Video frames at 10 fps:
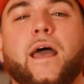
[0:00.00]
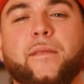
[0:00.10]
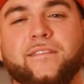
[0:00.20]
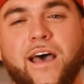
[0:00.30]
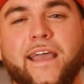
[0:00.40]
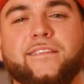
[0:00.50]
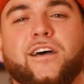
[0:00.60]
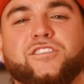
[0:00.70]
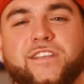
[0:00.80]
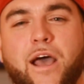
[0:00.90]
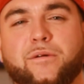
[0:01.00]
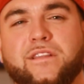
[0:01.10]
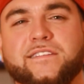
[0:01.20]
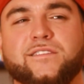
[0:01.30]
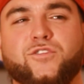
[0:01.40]
and the tying touchdown with
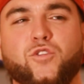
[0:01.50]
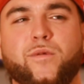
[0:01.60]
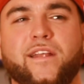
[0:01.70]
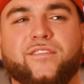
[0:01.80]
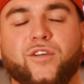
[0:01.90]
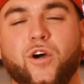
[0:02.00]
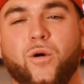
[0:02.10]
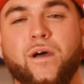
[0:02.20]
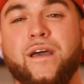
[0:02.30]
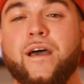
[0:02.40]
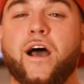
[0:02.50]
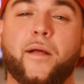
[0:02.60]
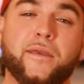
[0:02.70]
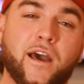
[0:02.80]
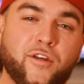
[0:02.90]
less than 2 minutes to go.
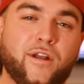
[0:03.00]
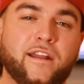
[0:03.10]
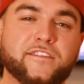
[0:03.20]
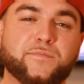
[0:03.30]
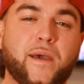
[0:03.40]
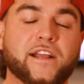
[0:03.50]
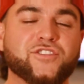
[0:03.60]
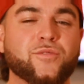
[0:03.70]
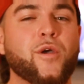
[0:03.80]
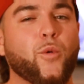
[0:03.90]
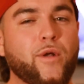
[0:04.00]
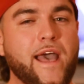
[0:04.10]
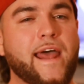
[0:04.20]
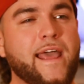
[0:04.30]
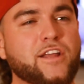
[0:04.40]
On the other end of the spectrum, we
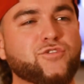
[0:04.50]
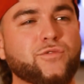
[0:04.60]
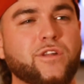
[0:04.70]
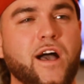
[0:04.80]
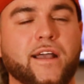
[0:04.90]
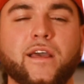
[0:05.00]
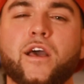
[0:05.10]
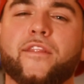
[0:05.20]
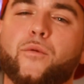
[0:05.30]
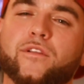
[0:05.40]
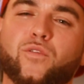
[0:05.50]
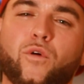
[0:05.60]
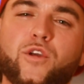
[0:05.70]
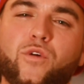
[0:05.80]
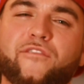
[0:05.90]
had Andrew Luck that went
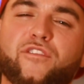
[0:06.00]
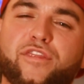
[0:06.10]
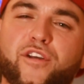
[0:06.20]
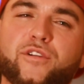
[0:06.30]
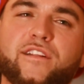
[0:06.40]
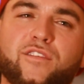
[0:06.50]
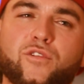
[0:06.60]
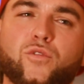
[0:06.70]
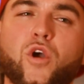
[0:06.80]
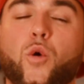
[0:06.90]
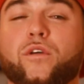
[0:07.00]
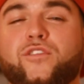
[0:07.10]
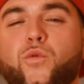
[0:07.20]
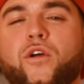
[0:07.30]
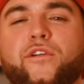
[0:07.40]
21 for 32 with
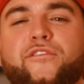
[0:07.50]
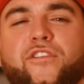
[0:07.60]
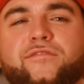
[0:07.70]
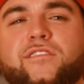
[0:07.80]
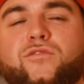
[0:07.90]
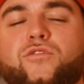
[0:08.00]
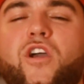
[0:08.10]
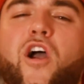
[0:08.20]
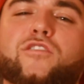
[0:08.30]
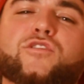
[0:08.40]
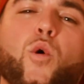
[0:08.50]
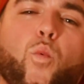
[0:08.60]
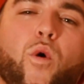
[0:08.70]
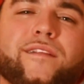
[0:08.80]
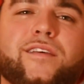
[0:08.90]
252 yards,
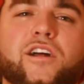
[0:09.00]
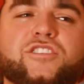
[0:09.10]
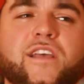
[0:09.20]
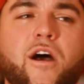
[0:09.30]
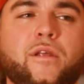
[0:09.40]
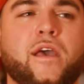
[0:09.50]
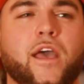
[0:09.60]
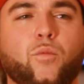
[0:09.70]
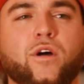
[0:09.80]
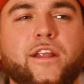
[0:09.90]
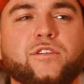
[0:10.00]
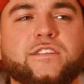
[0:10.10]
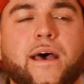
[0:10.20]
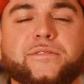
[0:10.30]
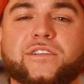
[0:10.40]
1 touchdown, and 1
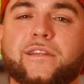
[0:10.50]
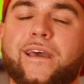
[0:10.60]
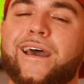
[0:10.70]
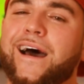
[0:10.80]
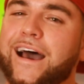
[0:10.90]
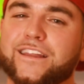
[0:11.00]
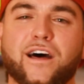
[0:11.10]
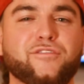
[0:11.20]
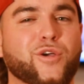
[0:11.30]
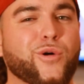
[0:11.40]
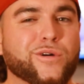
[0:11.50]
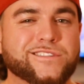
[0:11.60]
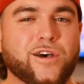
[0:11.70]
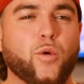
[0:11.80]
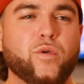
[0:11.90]
interception. I love the
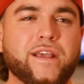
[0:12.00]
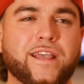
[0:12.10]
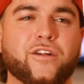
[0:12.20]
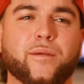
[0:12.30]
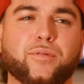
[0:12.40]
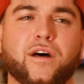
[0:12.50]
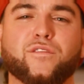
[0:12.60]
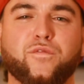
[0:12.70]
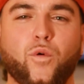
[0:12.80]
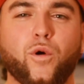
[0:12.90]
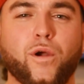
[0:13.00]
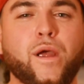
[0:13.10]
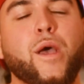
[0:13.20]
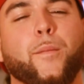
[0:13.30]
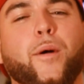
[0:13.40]
Colts all week here at +4,
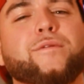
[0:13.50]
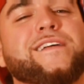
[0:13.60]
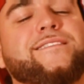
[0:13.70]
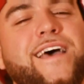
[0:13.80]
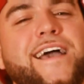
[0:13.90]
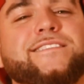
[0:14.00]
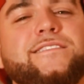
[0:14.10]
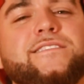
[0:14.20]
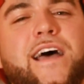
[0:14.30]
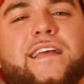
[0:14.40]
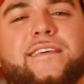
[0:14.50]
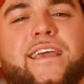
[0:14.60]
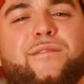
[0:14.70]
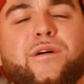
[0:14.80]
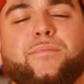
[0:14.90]
but when the Texans tied the
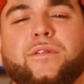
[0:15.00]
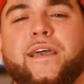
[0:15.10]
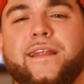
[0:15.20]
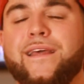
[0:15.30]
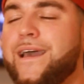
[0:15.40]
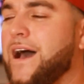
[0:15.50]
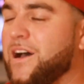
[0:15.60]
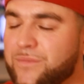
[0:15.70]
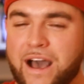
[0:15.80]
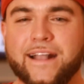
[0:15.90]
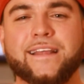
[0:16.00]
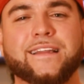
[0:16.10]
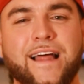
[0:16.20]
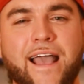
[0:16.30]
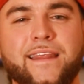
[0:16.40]
game up late, I'm not going to
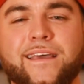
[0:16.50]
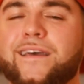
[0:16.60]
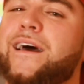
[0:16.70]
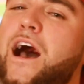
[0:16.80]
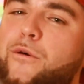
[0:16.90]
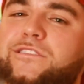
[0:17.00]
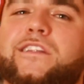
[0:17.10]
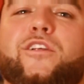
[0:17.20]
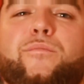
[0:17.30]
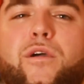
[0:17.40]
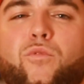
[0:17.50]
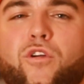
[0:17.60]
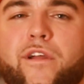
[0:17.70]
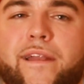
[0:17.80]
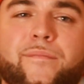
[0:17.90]
lie to you, I was a little bit
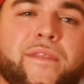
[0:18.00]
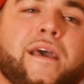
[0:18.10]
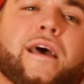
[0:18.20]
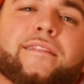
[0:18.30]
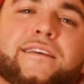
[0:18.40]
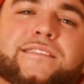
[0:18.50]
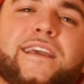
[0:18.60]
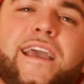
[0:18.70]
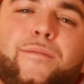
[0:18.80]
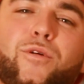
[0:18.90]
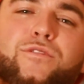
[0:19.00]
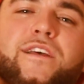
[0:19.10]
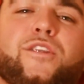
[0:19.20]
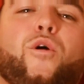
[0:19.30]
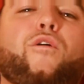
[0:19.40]
worried. This game goes
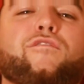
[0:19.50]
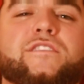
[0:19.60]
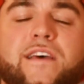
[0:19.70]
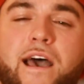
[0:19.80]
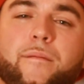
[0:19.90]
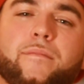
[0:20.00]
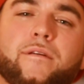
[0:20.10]
into overtime.